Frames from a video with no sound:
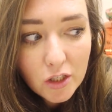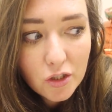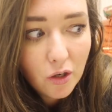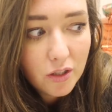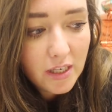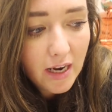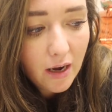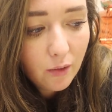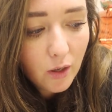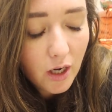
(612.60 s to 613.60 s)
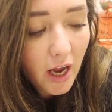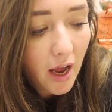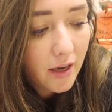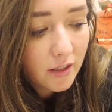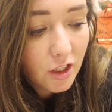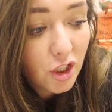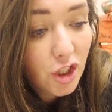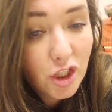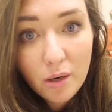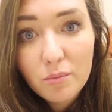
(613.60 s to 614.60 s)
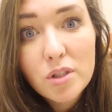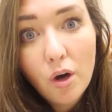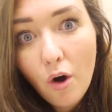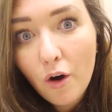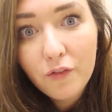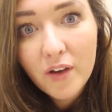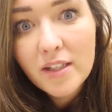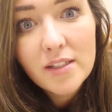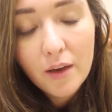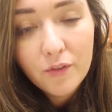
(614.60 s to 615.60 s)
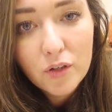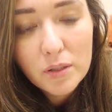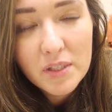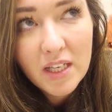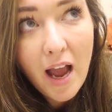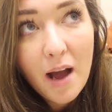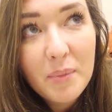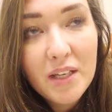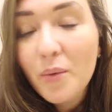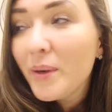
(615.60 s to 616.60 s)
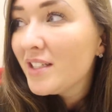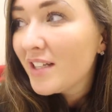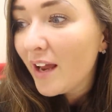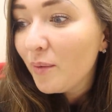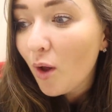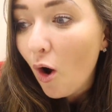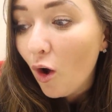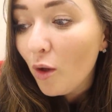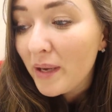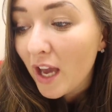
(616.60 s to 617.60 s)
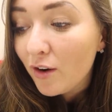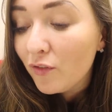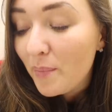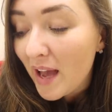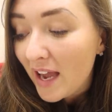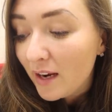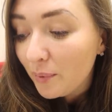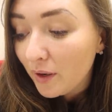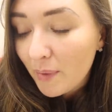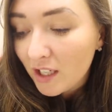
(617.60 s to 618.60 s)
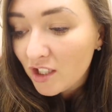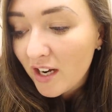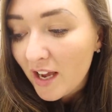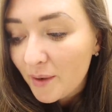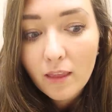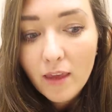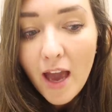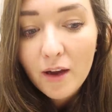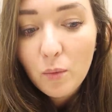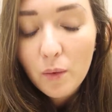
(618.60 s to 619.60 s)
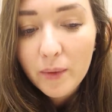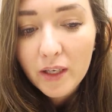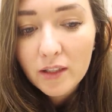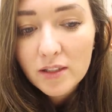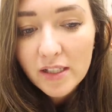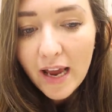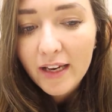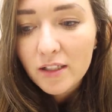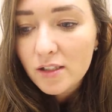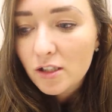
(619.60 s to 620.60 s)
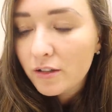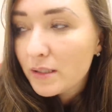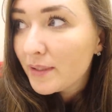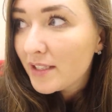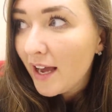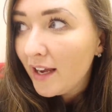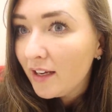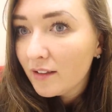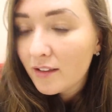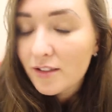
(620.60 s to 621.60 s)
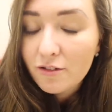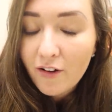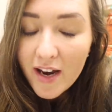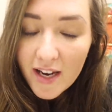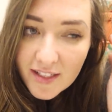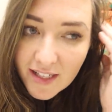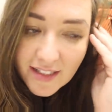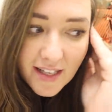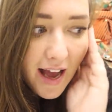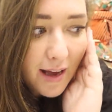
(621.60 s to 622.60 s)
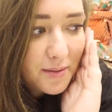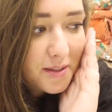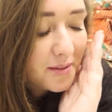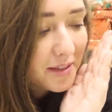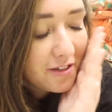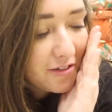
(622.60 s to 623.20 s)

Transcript: sorted out and shipped off in time for Christmas. I can't believe a week today, it will all be over, babe. Imagine it. Yeah, 1 week today, it's Christmas Day. It's crazy, it's absolutely